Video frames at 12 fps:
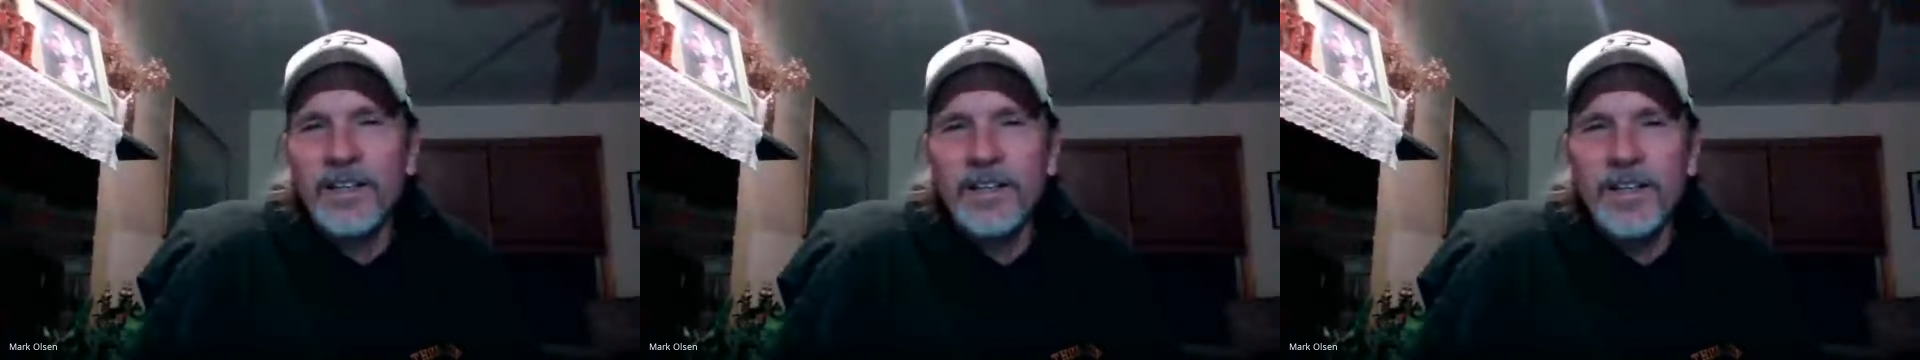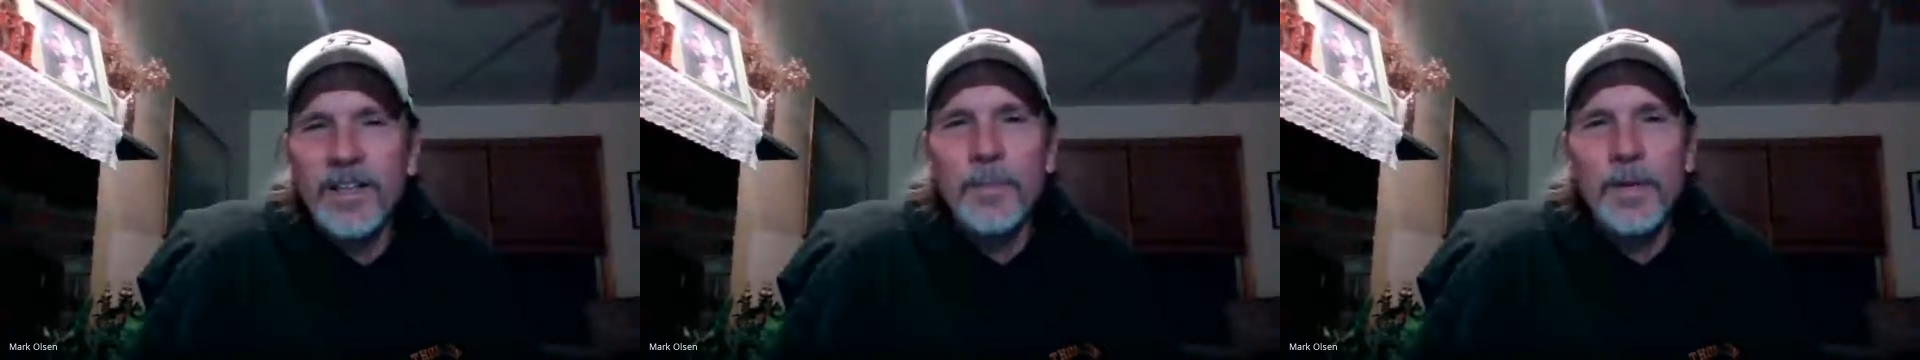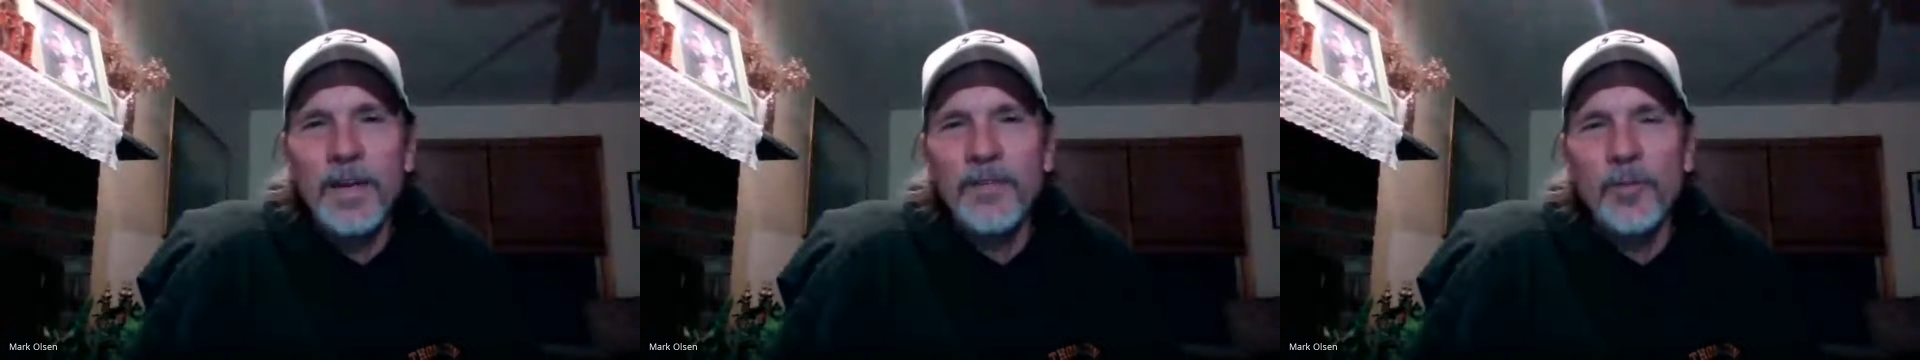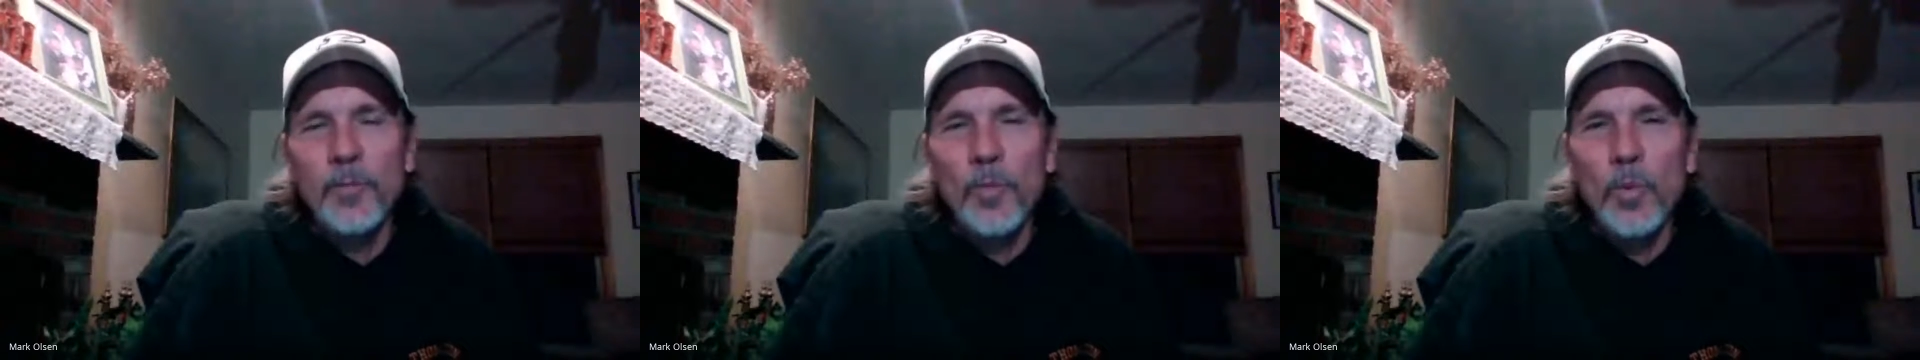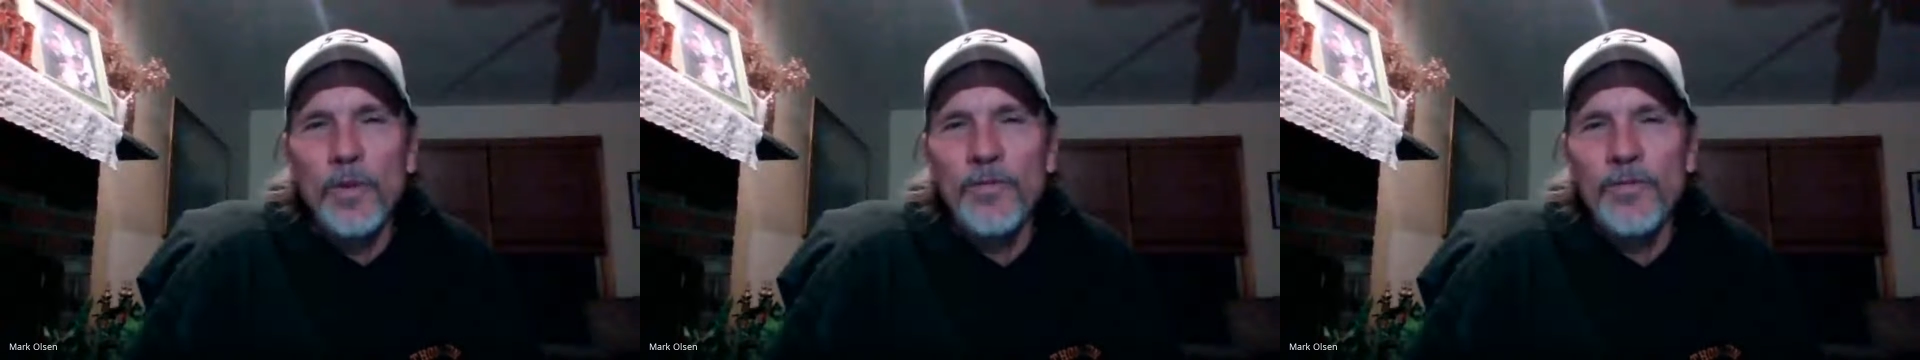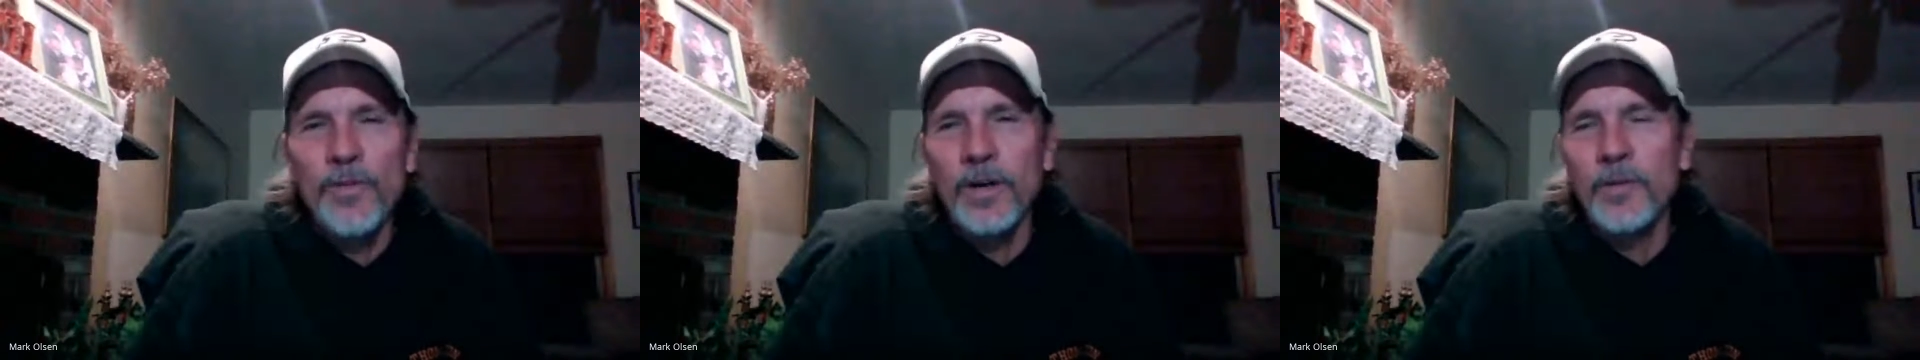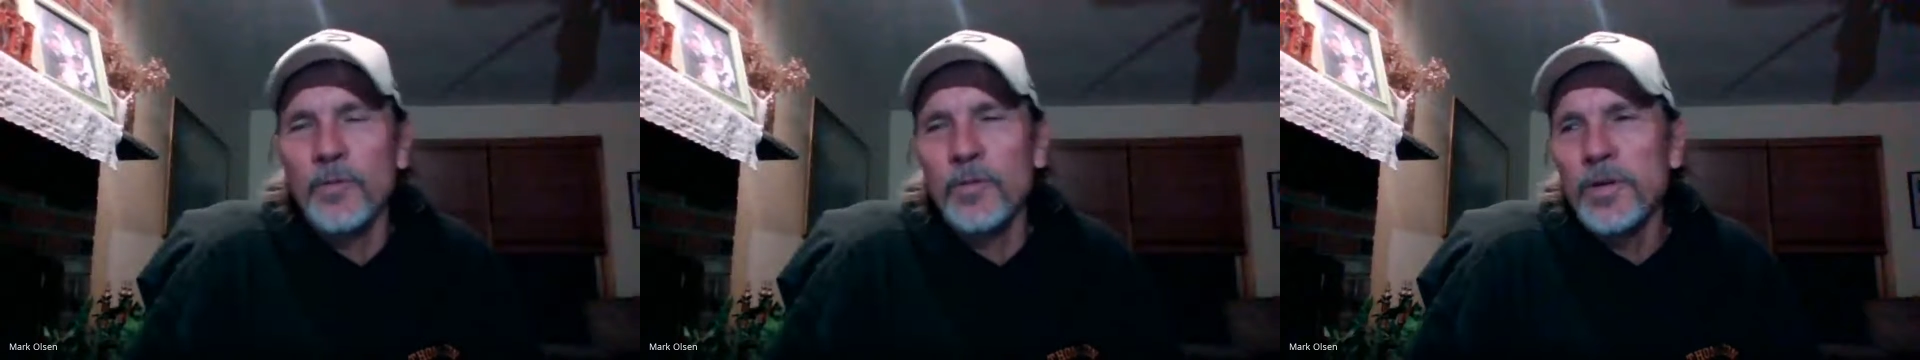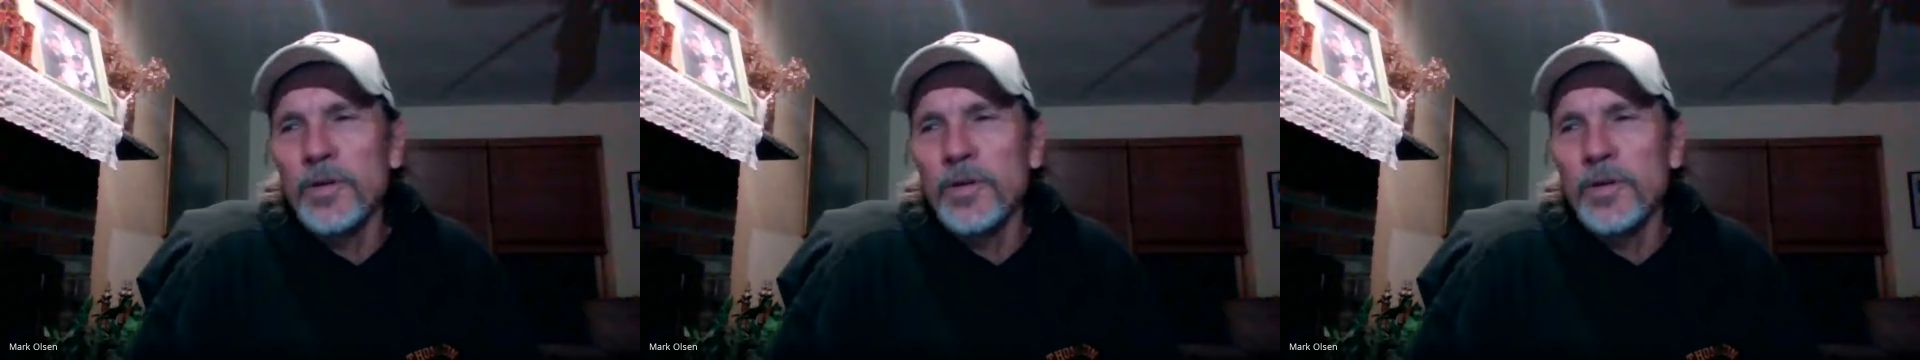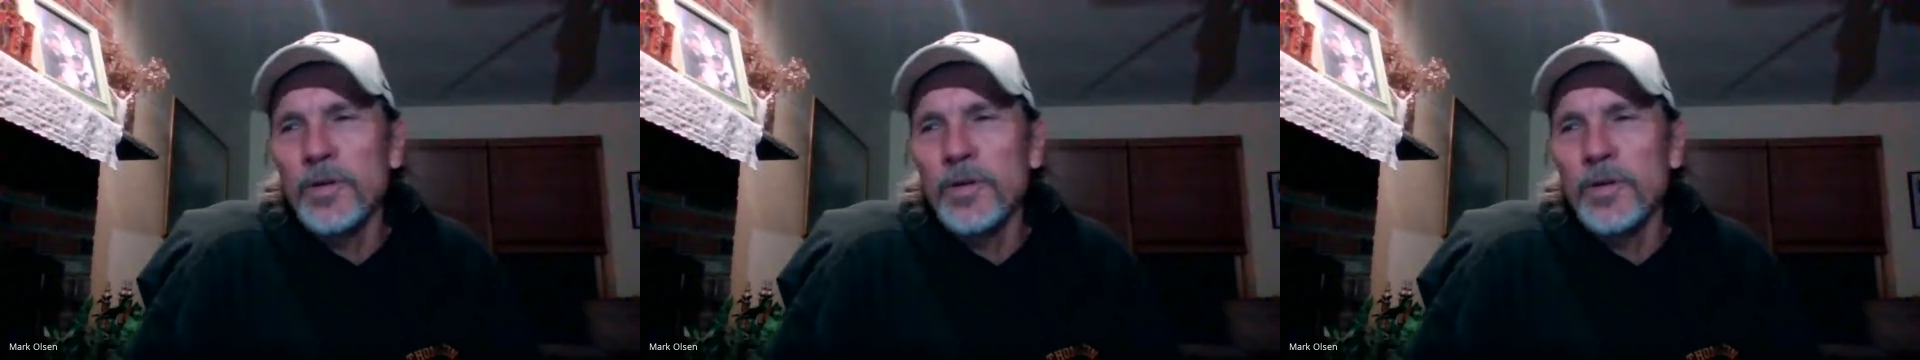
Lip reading: that made for more fun